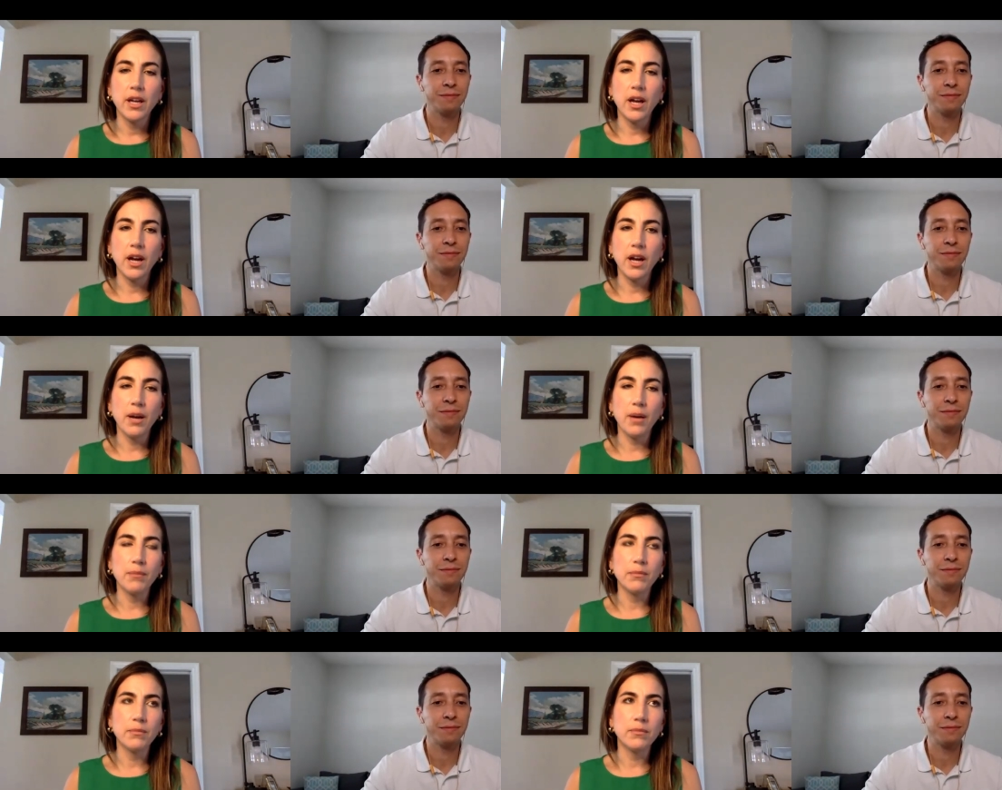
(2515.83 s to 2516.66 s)

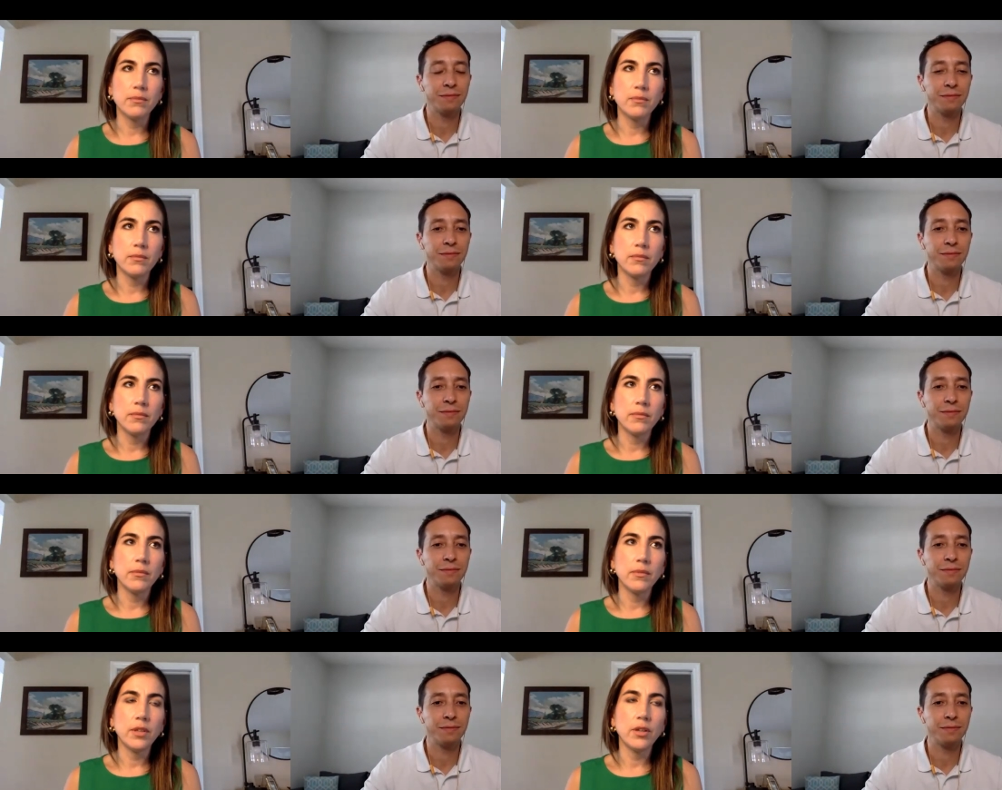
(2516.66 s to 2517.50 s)
Speaker 1: Um,
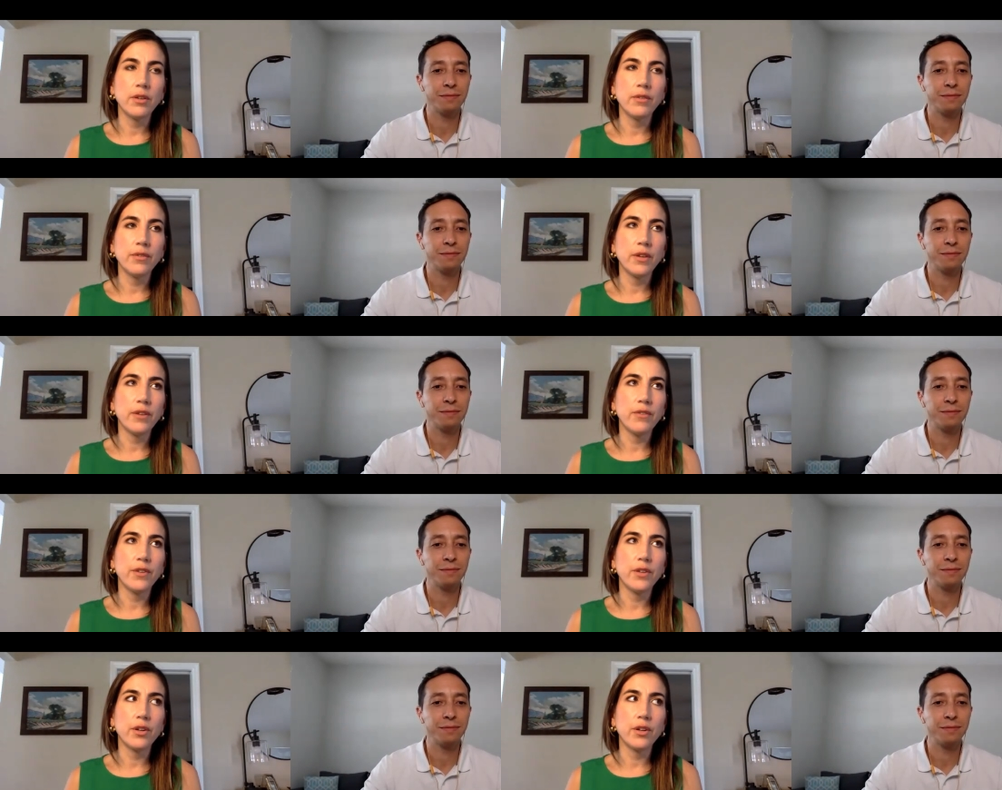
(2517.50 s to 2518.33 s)
you know, if if
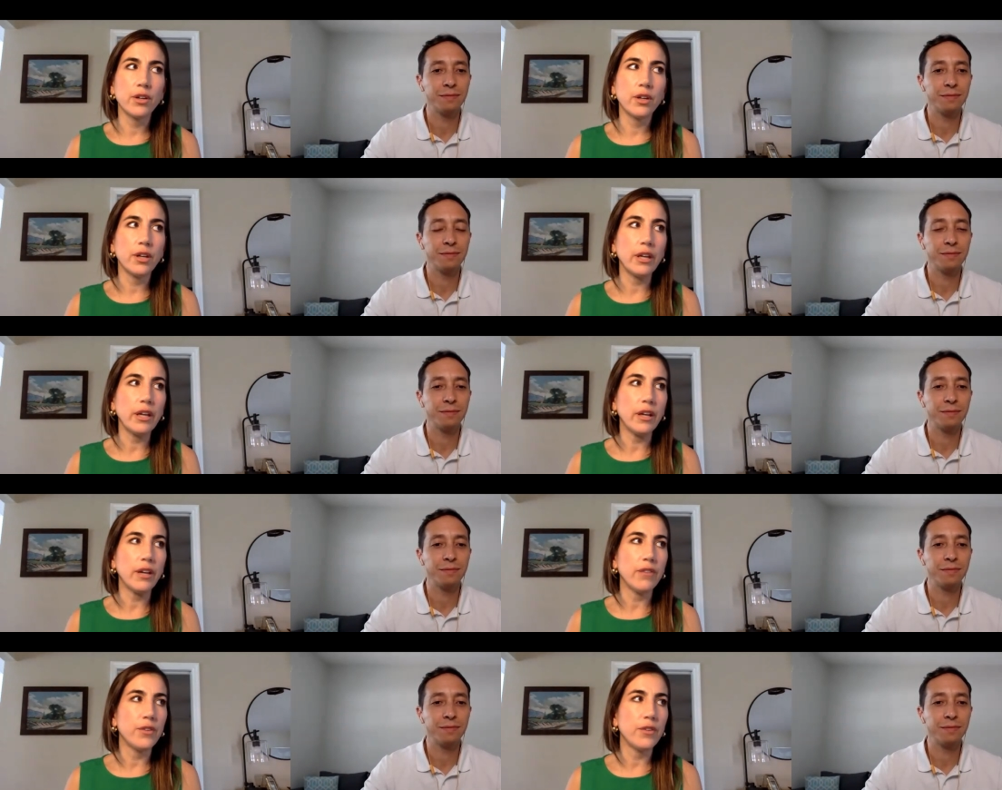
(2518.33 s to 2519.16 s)
you're
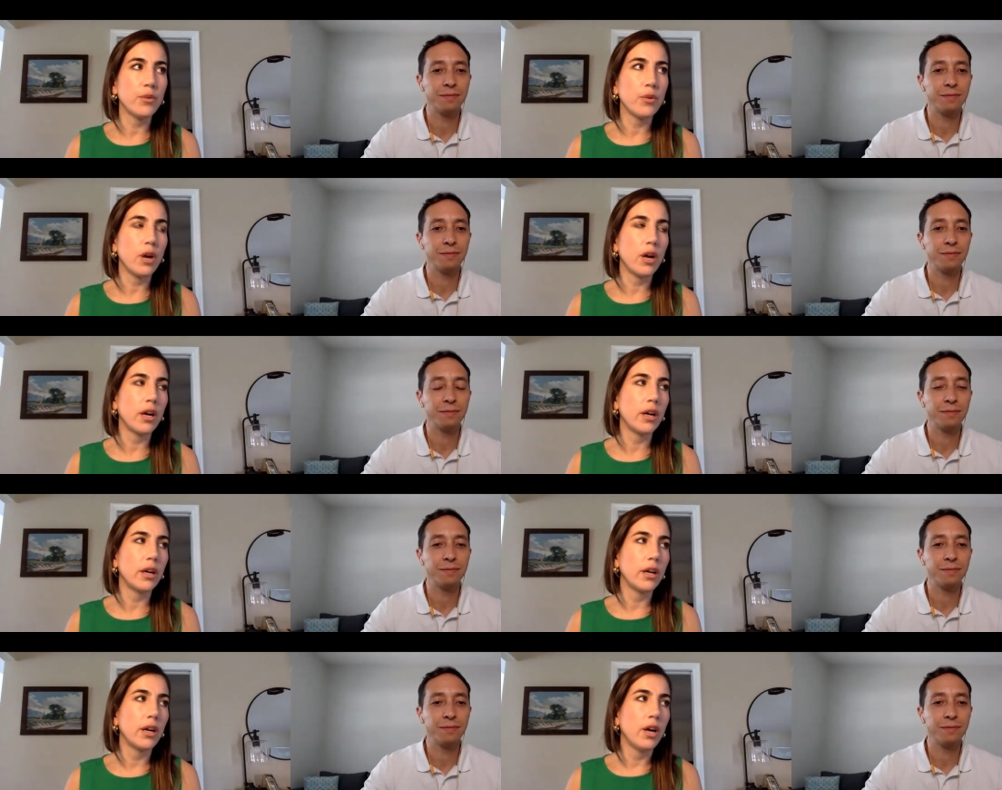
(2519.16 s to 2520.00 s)
if you
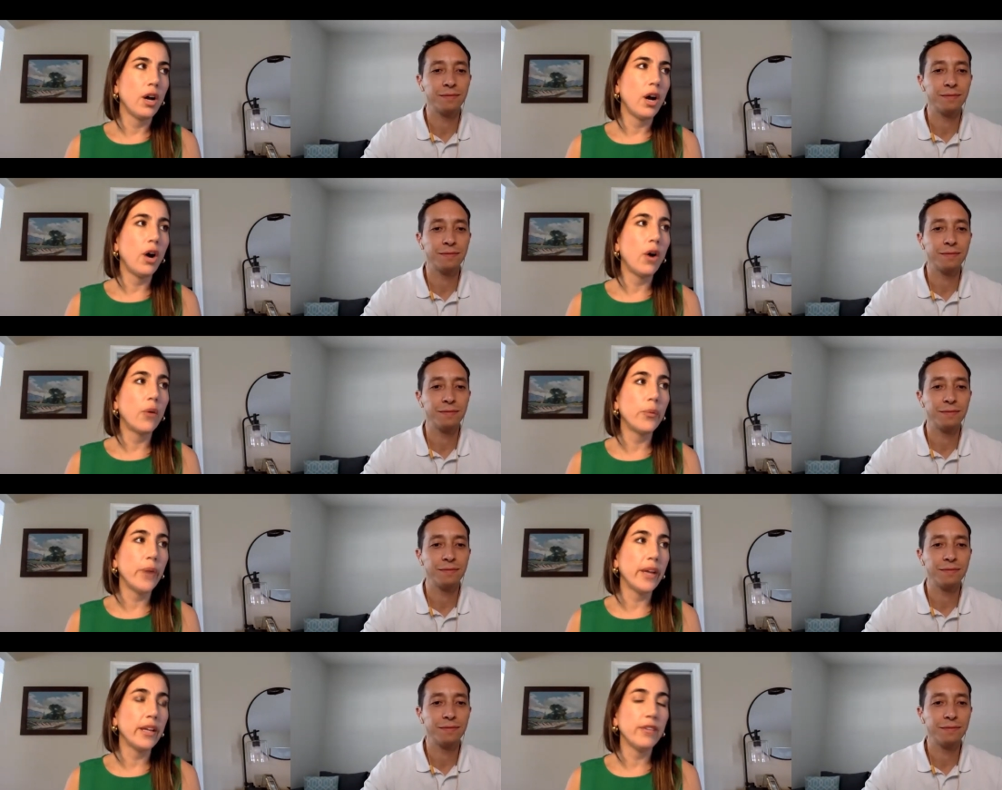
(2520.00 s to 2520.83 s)
are
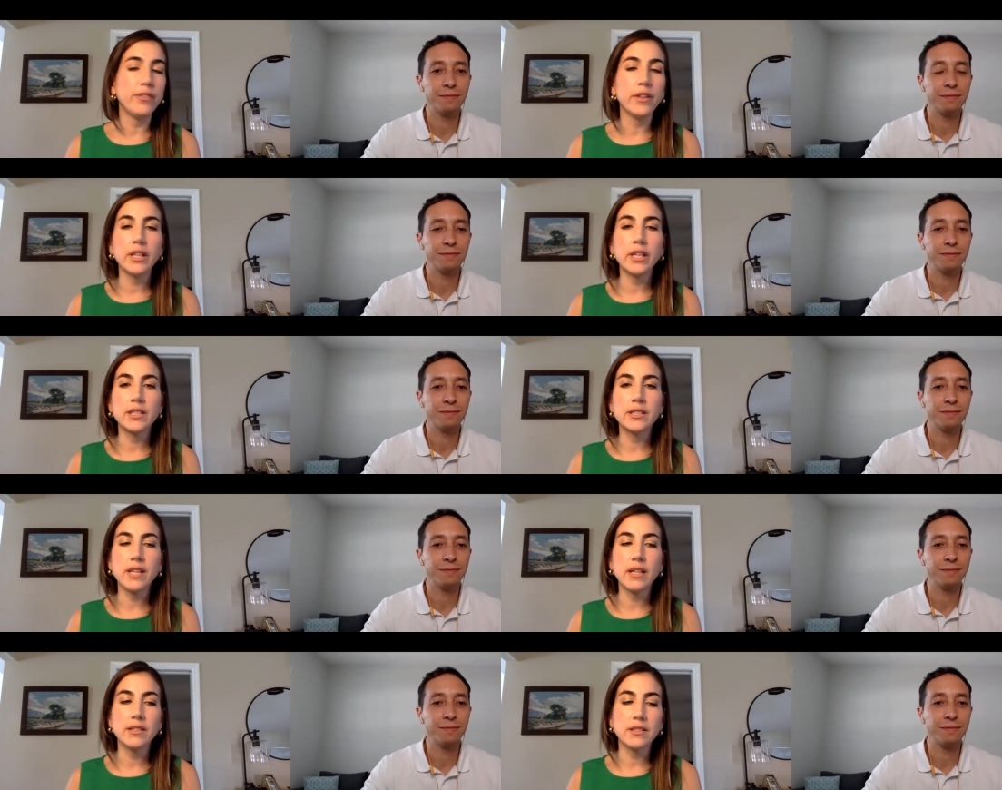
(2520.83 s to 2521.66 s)
already feeling a
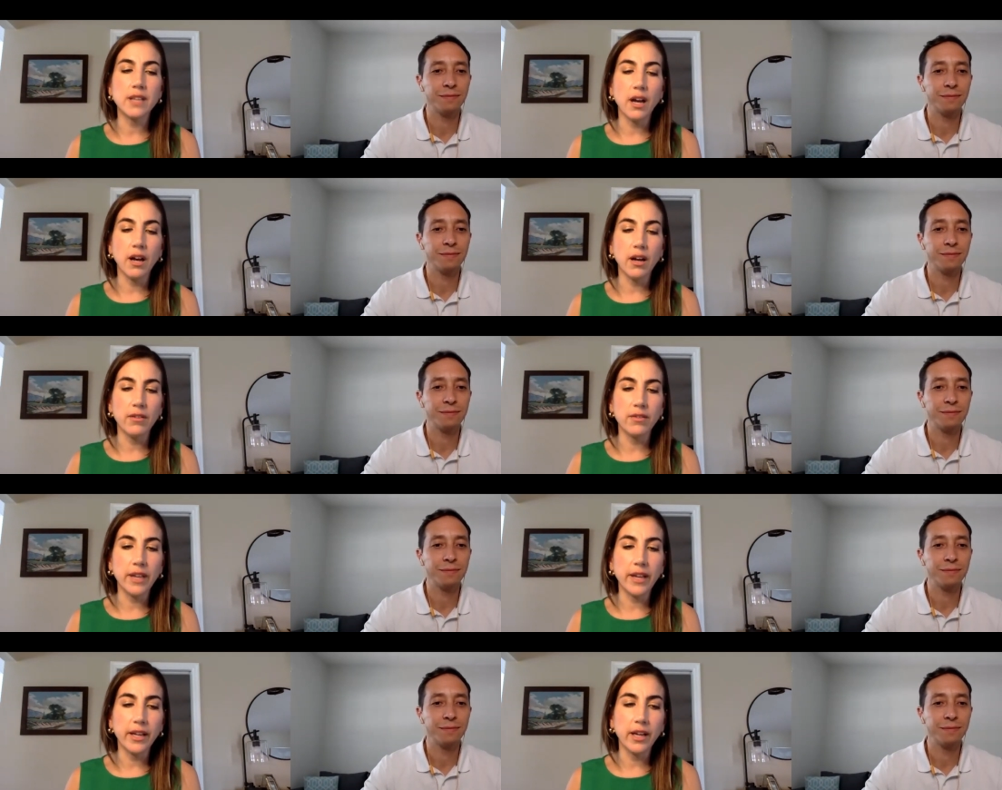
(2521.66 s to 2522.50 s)
sense of
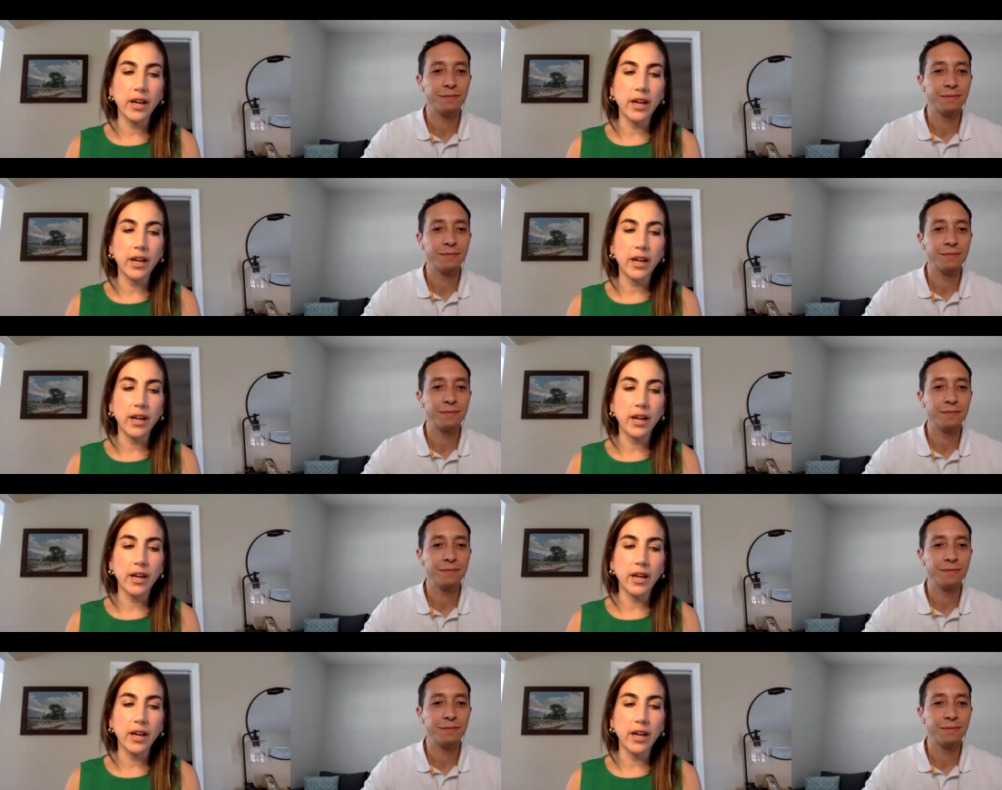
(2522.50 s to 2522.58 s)
like